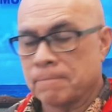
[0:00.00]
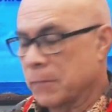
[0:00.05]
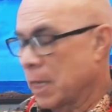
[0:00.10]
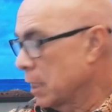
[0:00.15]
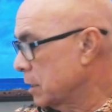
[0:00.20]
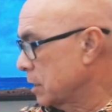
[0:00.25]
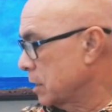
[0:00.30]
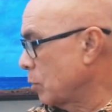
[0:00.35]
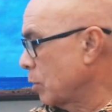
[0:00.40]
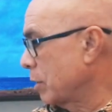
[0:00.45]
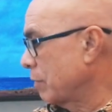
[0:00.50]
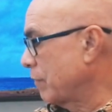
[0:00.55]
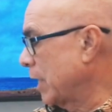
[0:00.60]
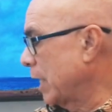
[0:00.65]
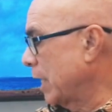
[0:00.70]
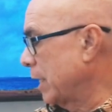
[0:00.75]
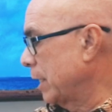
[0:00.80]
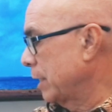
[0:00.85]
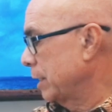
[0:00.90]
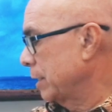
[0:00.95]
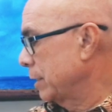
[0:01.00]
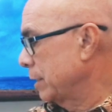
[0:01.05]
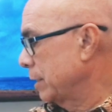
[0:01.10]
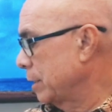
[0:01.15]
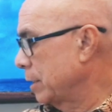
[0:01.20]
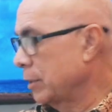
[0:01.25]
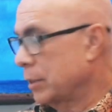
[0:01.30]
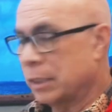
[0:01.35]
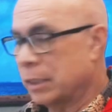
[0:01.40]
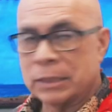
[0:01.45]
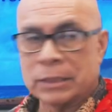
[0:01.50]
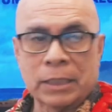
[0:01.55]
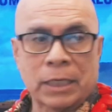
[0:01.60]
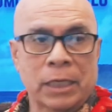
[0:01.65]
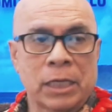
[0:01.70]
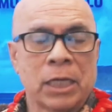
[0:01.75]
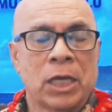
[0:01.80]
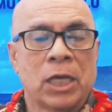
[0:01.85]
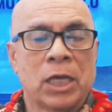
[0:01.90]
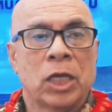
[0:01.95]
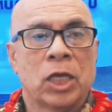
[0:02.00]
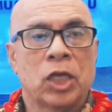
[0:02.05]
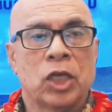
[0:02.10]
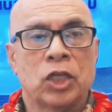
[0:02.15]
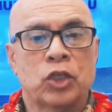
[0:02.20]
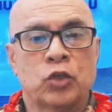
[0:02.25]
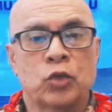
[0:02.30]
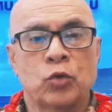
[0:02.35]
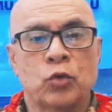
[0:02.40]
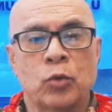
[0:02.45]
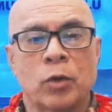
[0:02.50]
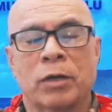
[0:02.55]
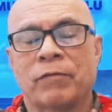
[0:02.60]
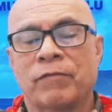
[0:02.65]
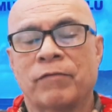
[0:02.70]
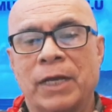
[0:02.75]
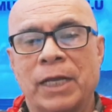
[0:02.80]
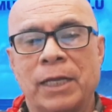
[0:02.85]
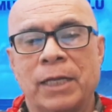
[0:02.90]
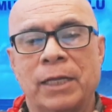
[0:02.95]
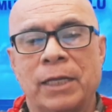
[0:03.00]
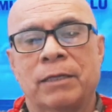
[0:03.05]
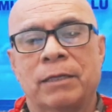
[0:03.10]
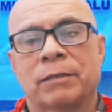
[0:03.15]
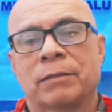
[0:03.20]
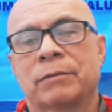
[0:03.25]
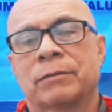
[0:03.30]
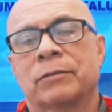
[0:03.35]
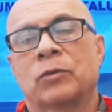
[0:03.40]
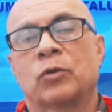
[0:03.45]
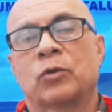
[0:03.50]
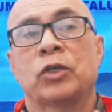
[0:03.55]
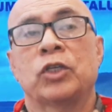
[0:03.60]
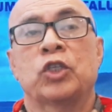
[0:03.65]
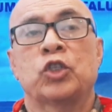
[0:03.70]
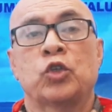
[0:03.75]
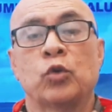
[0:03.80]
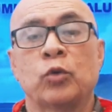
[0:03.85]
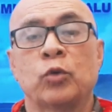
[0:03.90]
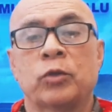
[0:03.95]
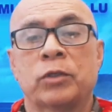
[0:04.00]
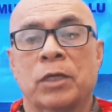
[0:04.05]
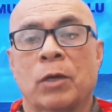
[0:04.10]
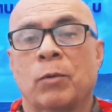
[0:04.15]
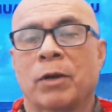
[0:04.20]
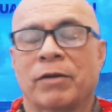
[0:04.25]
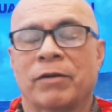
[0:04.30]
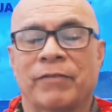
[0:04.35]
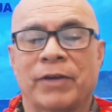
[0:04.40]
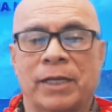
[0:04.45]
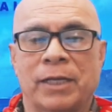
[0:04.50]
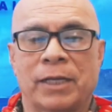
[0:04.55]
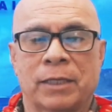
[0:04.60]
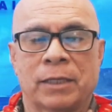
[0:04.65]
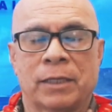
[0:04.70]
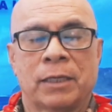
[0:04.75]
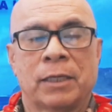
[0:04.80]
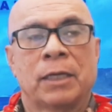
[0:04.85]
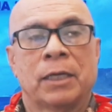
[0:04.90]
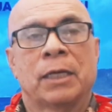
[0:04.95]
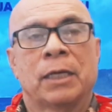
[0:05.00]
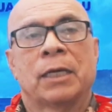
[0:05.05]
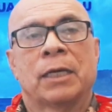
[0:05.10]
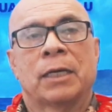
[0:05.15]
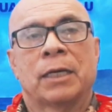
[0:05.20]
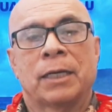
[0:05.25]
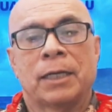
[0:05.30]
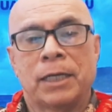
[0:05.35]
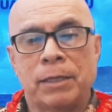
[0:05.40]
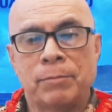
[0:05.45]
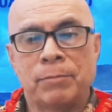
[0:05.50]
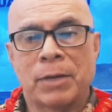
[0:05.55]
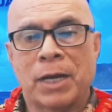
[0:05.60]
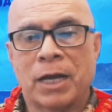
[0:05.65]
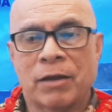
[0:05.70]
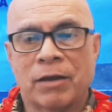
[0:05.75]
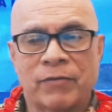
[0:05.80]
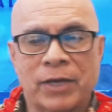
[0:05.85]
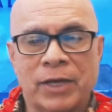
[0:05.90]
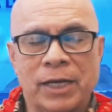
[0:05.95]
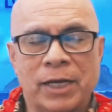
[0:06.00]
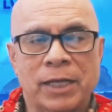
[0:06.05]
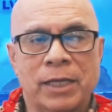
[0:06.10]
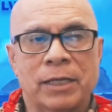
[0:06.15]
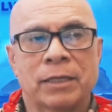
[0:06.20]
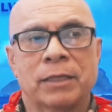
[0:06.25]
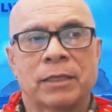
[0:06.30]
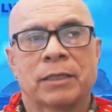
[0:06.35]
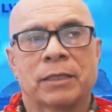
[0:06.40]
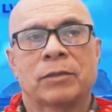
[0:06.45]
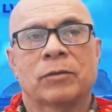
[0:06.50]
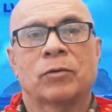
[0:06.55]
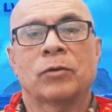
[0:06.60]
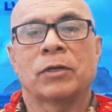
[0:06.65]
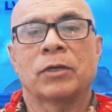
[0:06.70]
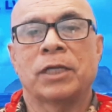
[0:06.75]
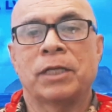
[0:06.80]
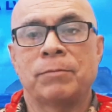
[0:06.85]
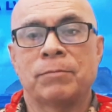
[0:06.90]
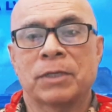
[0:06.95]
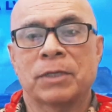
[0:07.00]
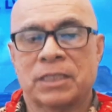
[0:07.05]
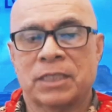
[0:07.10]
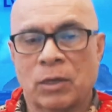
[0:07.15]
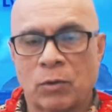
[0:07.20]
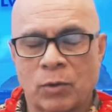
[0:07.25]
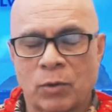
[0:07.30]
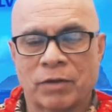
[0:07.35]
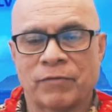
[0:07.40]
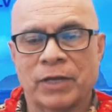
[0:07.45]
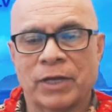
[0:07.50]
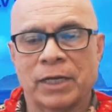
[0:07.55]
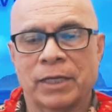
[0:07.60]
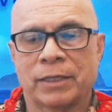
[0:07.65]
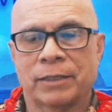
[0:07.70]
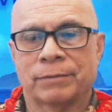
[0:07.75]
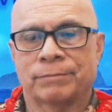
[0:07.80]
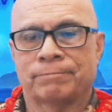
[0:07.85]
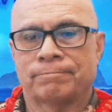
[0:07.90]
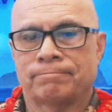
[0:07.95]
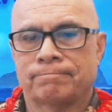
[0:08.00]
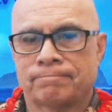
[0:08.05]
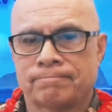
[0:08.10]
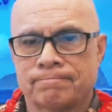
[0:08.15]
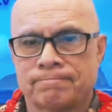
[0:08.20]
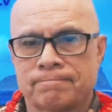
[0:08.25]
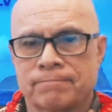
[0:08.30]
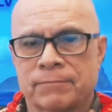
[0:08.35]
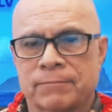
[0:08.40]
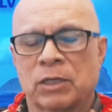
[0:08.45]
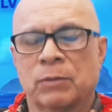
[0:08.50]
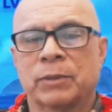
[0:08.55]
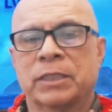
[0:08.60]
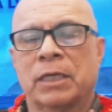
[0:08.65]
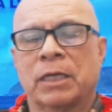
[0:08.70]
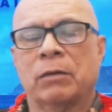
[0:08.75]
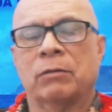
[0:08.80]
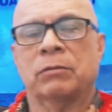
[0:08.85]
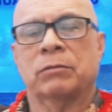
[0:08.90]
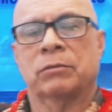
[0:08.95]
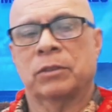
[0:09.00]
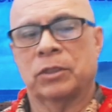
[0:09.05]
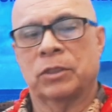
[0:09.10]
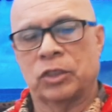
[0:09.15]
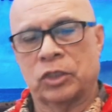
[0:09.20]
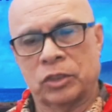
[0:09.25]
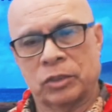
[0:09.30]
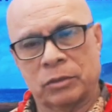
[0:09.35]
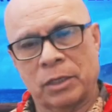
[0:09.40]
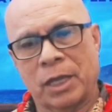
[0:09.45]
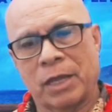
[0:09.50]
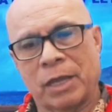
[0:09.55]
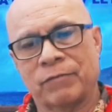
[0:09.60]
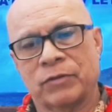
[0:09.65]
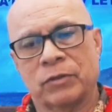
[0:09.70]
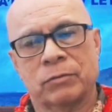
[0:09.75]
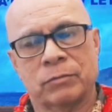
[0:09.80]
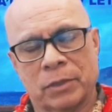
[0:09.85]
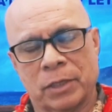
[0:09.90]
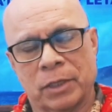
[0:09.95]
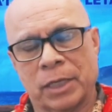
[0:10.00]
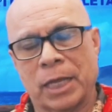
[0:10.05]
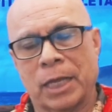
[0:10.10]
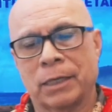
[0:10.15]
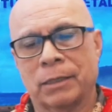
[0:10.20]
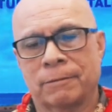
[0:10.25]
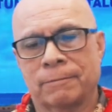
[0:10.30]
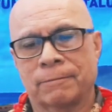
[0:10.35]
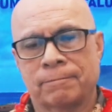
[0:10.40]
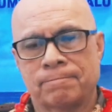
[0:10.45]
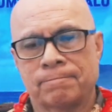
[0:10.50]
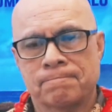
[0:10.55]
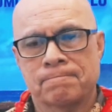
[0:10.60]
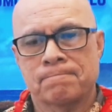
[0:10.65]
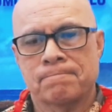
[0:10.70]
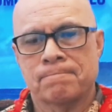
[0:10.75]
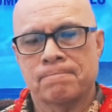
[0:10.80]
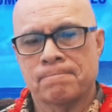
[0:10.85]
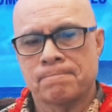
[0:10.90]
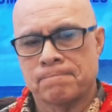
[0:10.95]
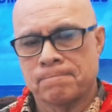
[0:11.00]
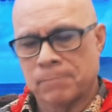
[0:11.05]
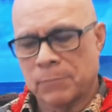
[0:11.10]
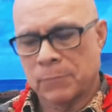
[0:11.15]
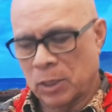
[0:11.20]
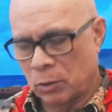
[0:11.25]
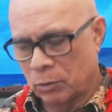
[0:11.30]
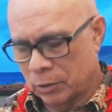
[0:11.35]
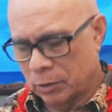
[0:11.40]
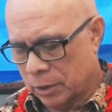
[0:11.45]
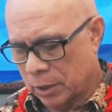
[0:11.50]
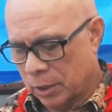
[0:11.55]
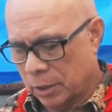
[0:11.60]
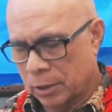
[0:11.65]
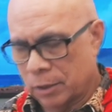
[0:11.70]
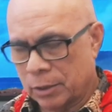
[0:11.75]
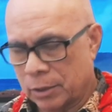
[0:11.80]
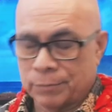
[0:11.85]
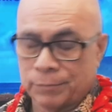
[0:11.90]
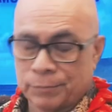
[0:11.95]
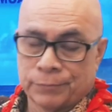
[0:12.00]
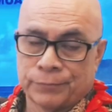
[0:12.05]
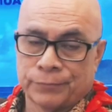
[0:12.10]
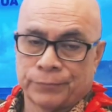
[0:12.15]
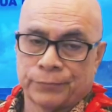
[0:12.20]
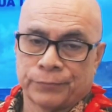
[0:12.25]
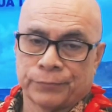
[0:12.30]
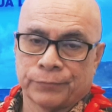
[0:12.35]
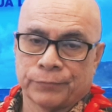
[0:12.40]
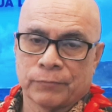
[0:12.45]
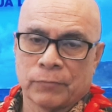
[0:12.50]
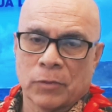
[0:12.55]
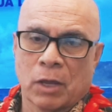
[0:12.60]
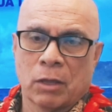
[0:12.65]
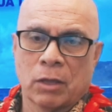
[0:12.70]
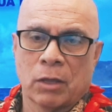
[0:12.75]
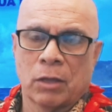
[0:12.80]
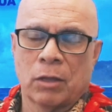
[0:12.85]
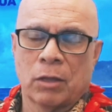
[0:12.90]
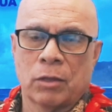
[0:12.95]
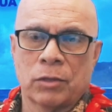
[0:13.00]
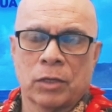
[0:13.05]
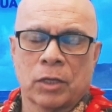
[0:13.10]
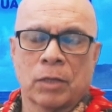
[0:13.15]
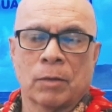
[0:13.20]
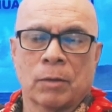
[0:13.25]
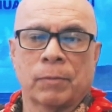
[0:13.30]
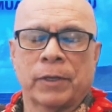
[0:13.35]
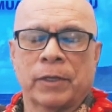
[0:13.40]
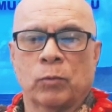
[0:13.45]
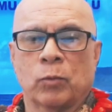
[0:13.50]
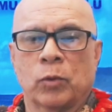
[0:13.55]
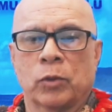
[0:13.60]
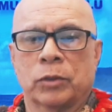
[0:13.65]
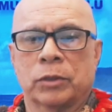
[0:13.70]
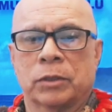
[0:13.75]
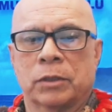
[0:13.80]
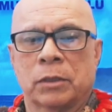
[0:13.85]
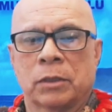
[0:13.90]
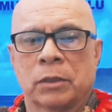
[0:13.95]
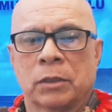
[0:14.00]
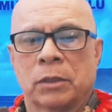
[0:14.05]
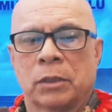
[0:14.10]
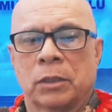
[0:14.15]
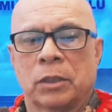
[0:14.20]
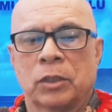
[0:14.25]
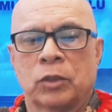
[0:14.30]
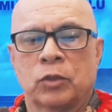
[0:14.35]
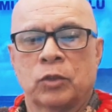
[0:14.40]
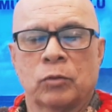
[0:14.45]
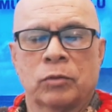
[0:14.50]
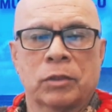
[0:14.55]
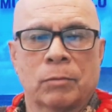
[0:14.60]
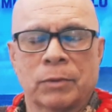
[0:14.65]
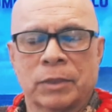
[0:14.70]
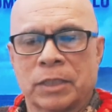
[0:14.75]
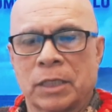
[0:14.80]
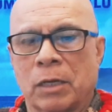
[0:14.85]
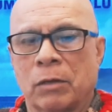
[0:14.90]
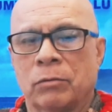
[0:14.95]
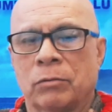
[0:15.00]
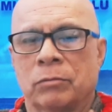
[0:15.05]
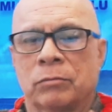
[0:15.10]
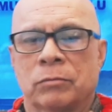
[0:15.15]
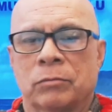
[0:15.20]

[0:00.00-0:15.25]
Tauagavale you can say Itu Agavale or Itu Tauagavale, Lima Agavale or Lima Tauagavale. Taumatau is just you have to again use the complete word. Itu Taumatau,